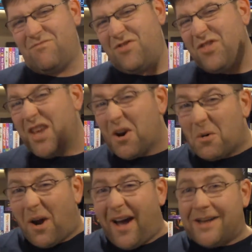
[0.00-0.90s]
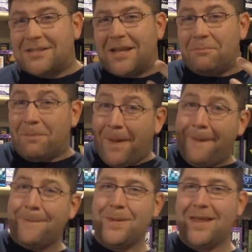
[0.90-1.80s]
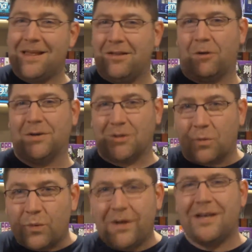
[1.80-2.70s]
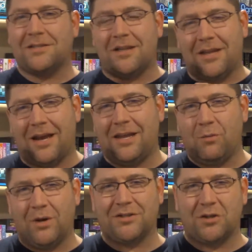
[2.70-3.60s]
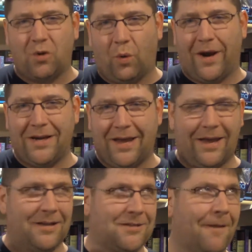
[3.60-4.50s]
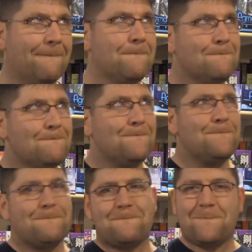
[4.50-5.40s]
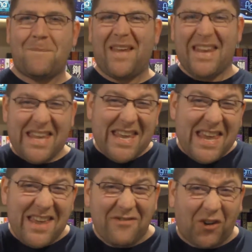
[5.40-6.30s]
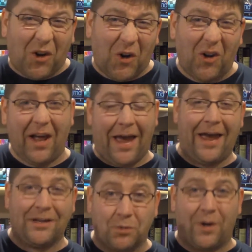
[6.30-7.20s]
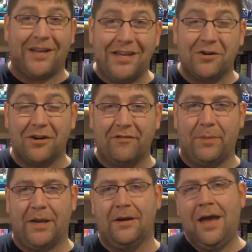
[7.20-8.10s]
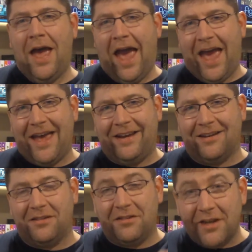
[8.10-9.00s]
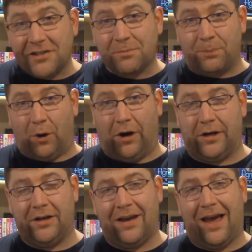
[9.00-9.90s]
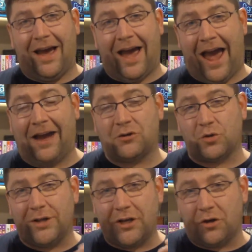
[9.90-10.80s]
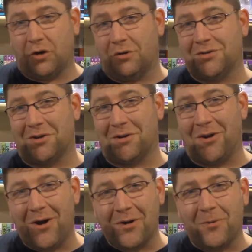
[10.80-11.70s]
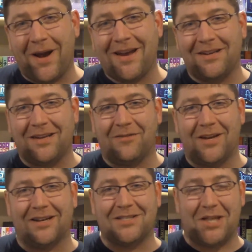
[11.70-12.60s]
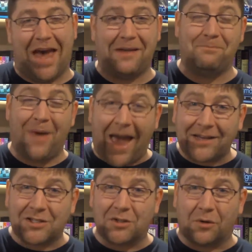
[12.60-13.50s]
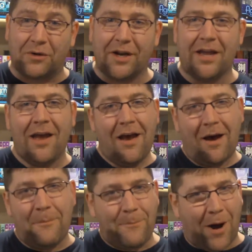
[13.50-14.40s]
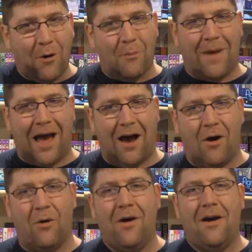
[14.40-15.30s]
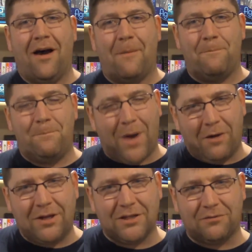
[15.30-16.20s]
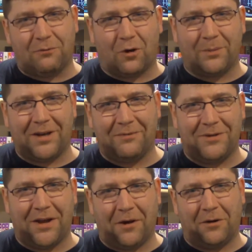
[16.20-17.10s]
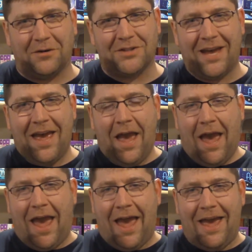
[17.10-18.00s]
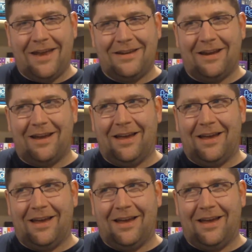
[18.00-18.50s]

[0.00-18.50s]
theorized that maybe there was a reason that he wasn't quite as evil as what he could have been. And this book actually goes a long way to giving us that backstory about Mao, about his formative years, and